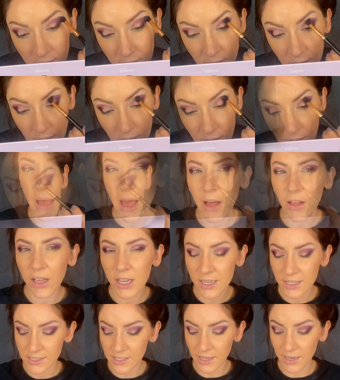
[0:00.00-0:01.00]
This palette
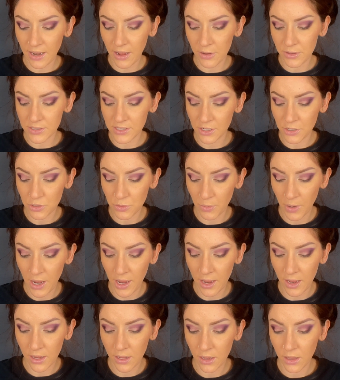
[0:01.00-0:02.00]
is laid out in such a
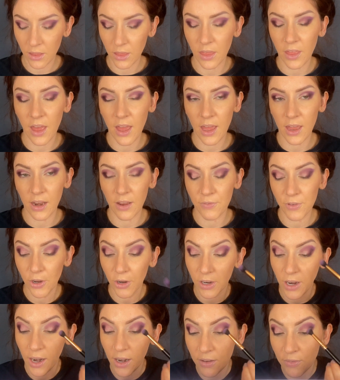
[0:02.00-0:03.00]
way that if you're
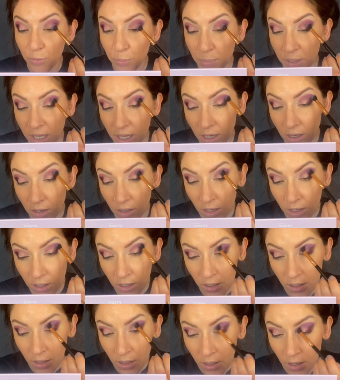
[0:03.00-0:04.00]
kind of a beginner,
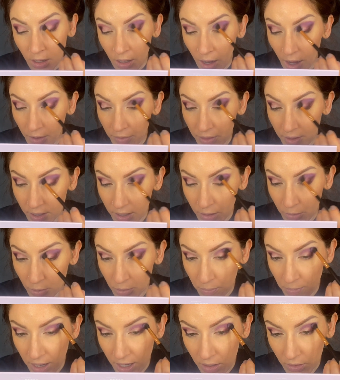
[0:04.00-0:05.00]
I think it would
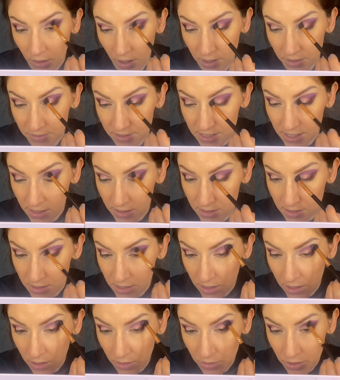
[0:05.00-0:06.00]
make a lot of sense to
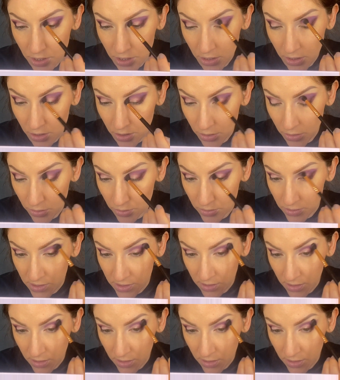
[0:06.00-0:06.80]
you to use.